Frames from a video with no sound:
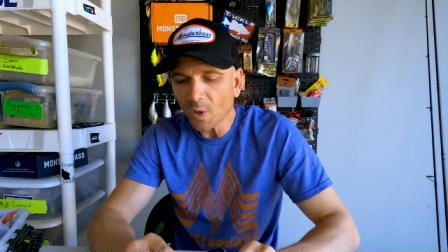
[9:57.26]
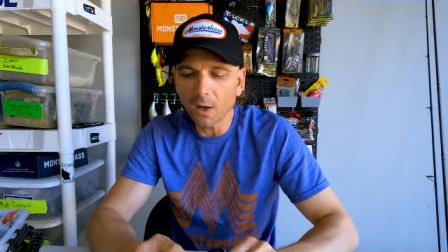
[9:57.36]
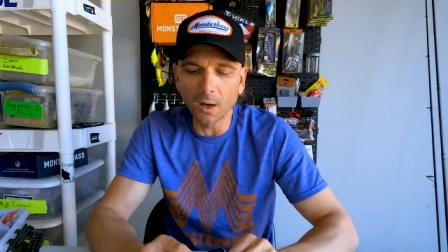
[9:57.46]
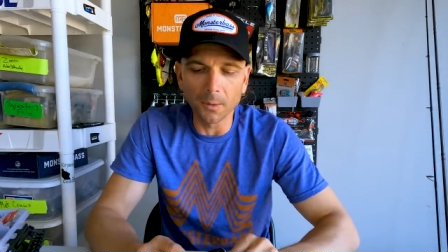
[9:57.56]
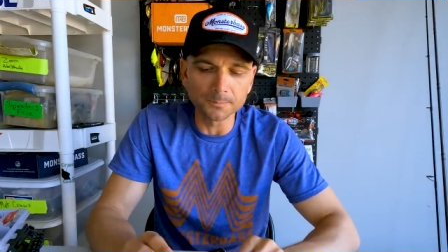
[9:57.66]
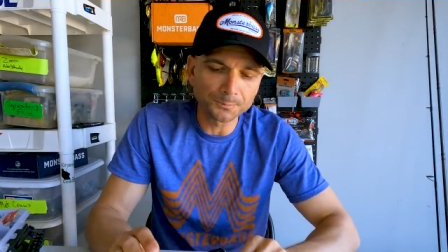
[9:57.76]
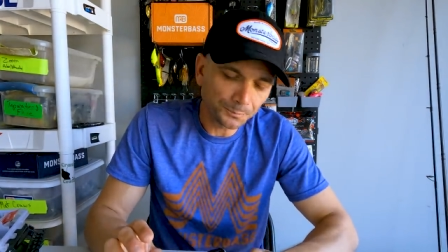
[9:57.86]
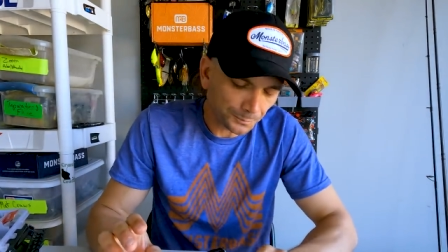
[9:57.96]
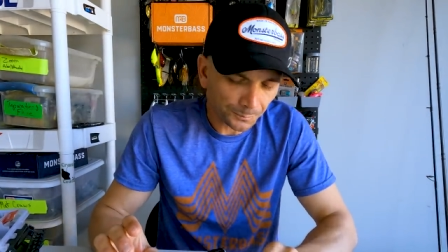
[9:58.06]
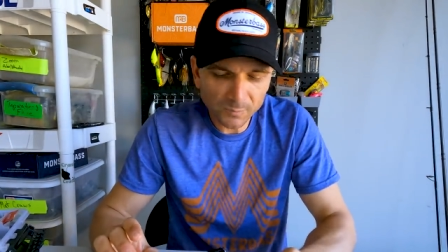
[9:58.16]
Um,
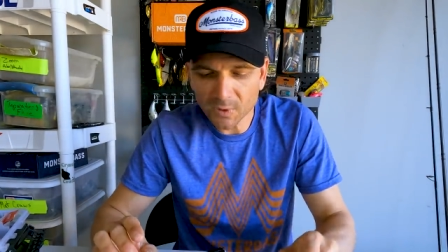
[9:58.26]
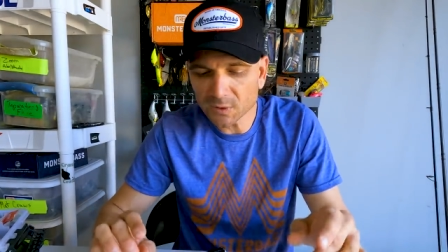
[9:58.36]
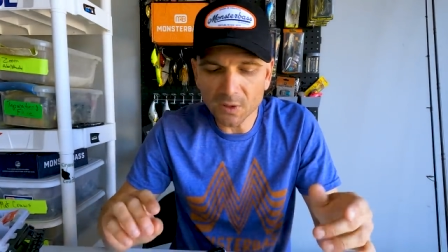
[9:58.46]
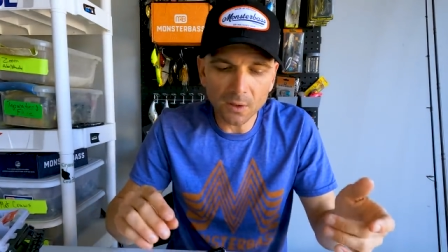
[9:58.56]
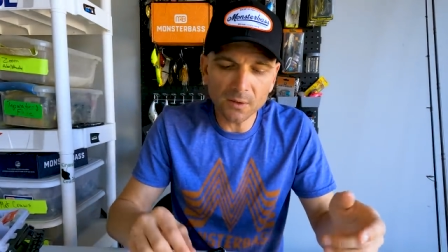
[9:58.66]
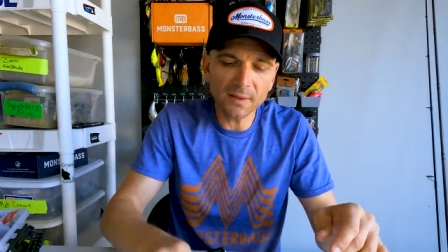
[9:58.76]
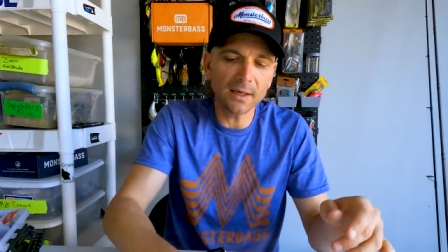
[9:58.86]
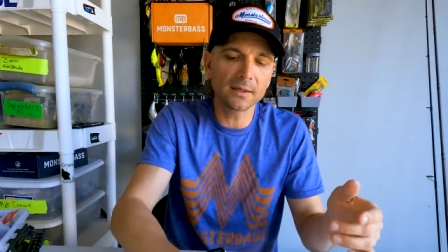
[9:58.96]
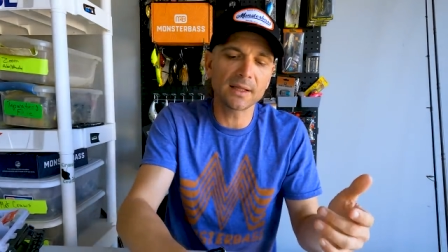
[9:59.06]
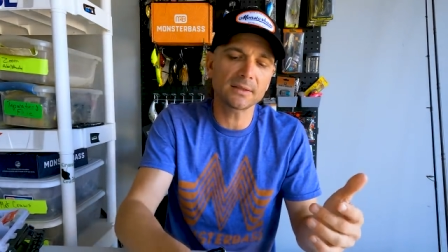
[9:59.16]
so
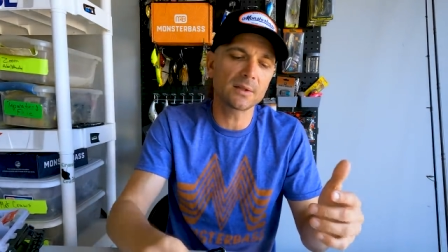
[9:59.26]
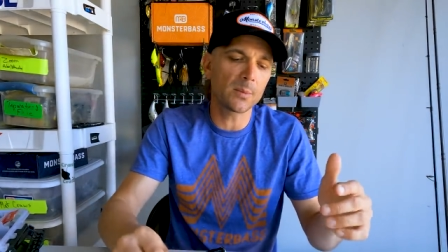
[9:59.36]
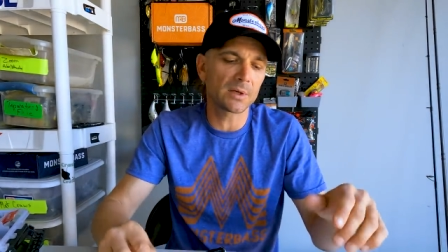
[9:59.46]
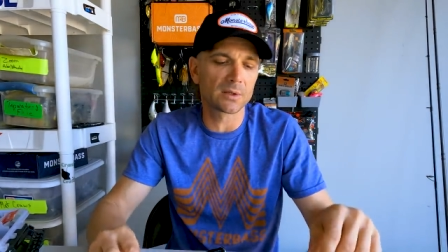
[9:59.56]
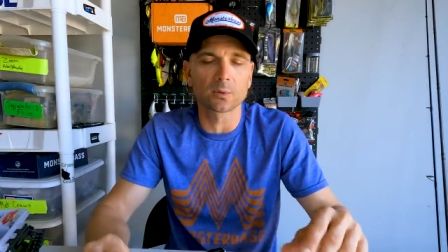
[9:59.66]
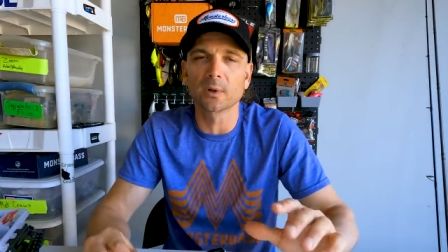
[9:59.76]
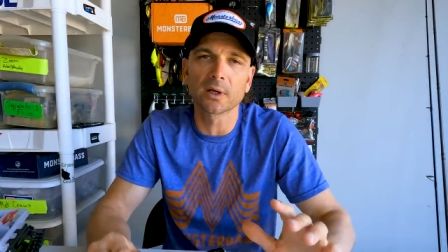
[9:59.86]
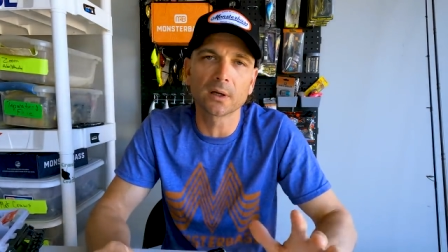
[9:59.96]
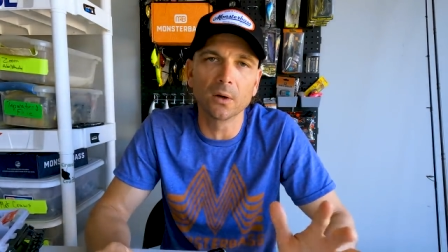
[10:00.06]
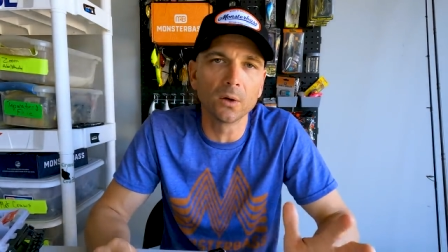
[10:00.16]
that, that's the basic
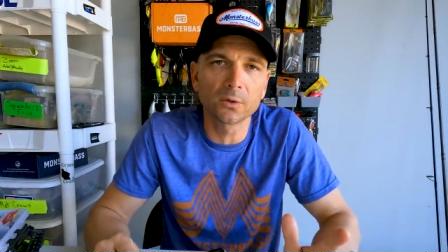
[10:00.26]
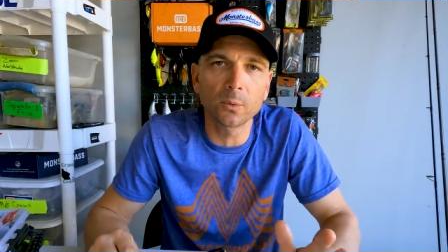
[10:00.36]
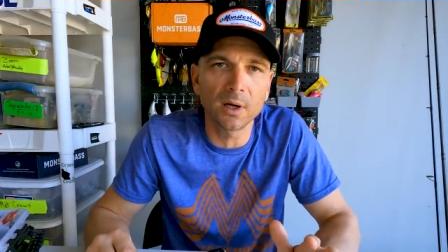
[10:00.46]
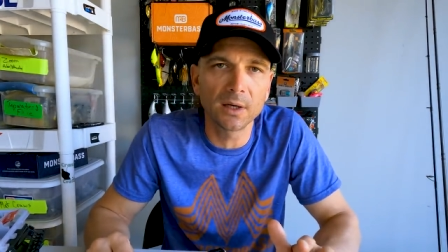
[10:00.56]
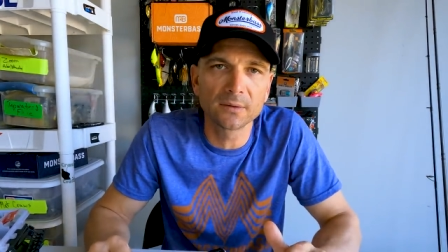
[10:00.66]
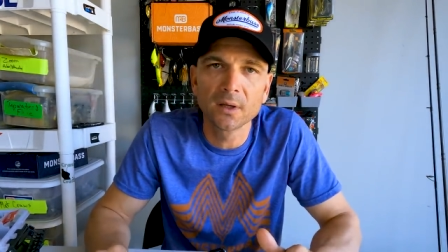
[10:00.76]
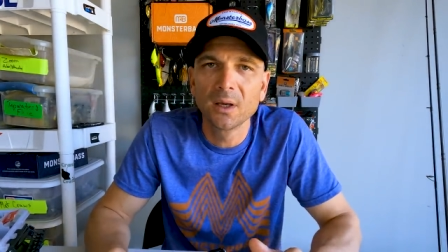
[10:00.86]
rigging hooks wise.